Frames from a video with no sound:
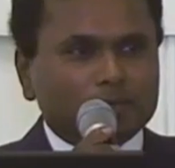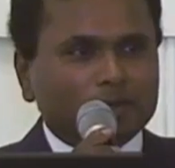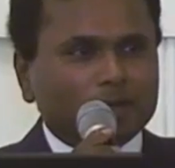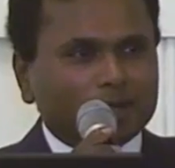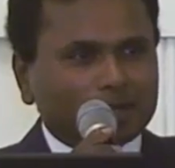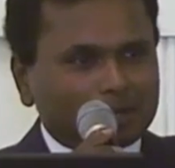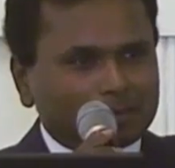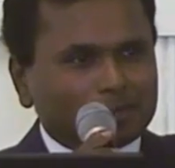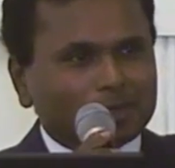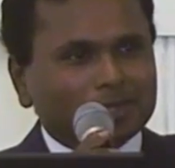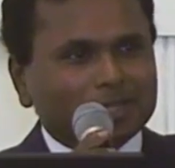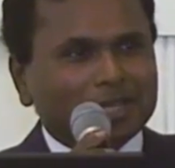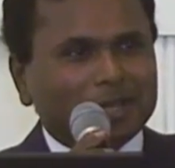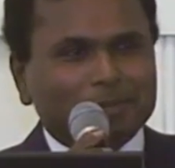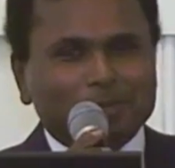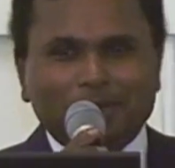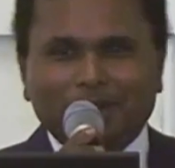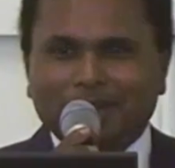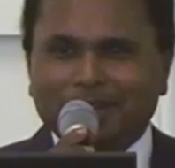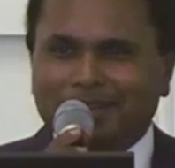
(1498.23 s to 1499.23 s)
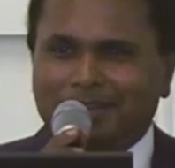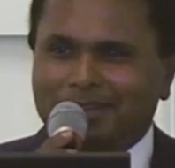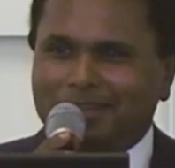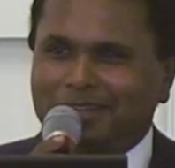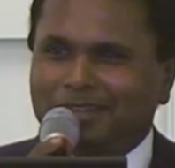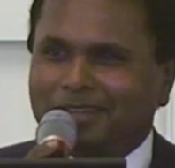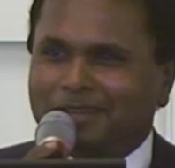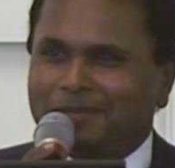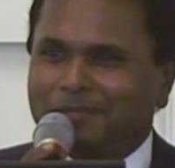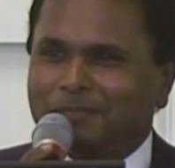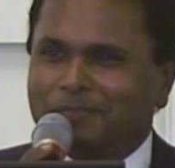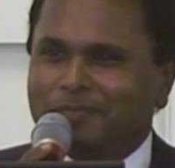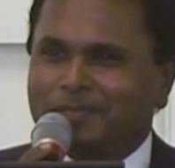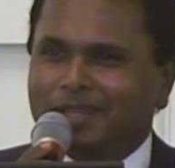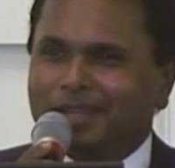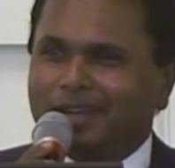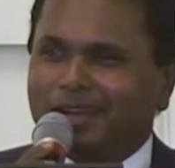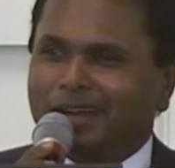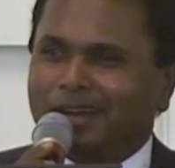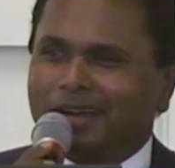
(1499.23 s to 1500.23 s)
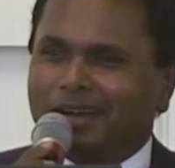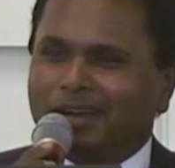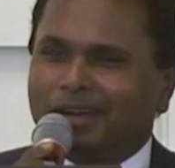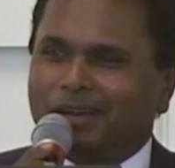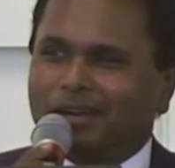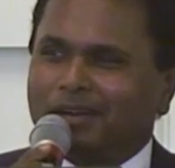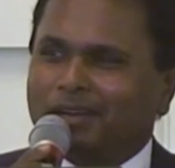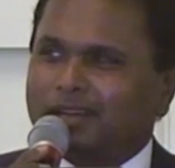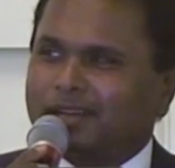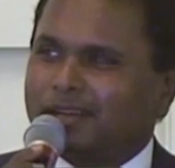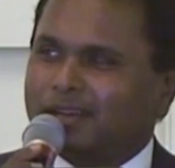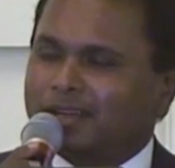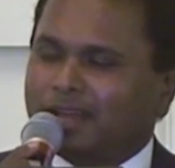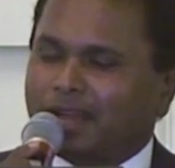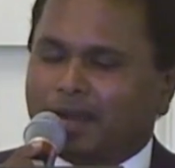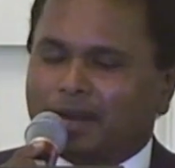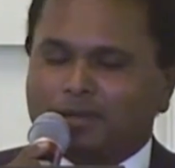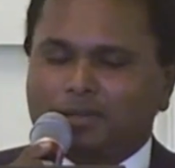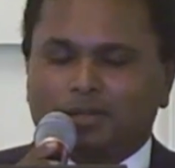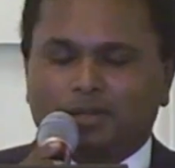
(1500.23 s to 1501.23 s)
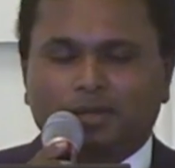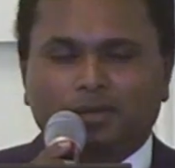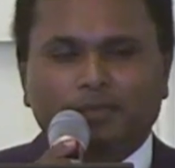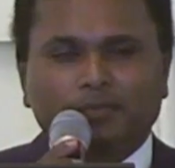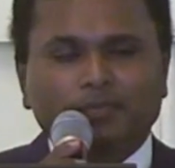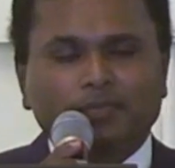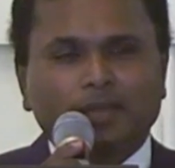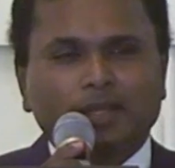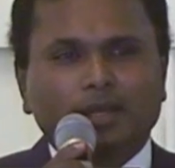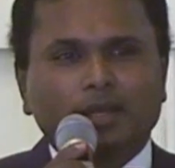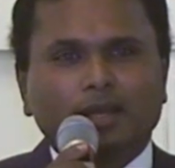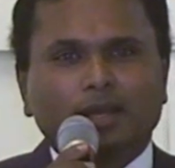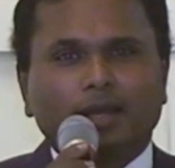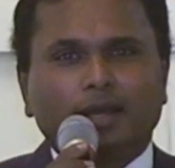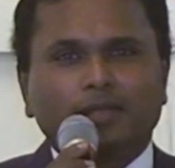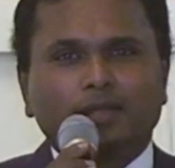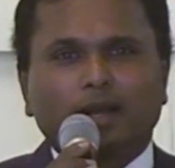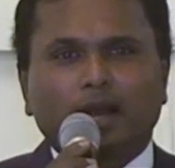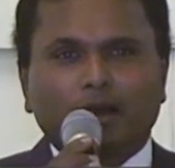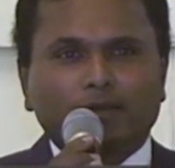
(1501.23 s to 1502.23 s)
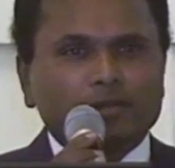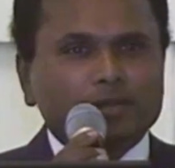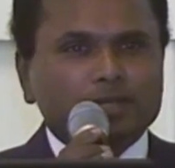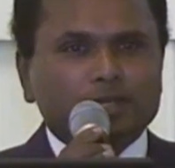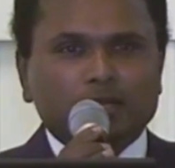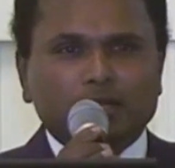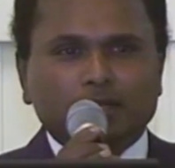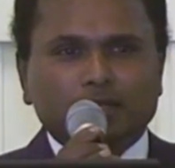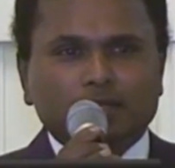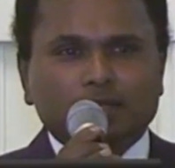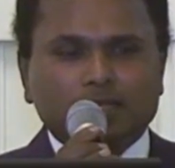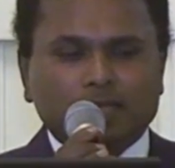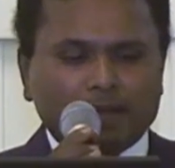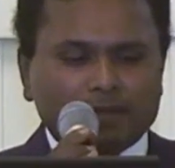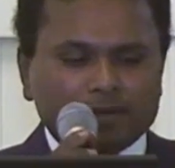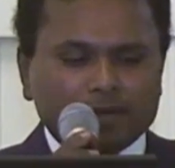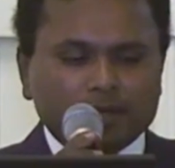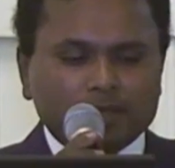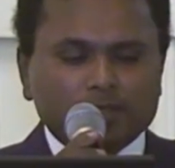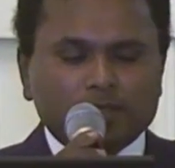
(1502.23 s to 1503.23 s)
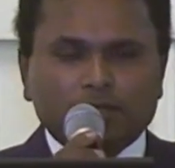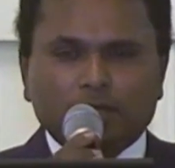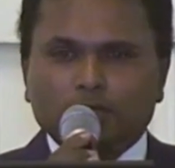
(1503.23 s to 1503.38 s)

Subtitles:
American, but the American Indian character. And then obviously in the 17th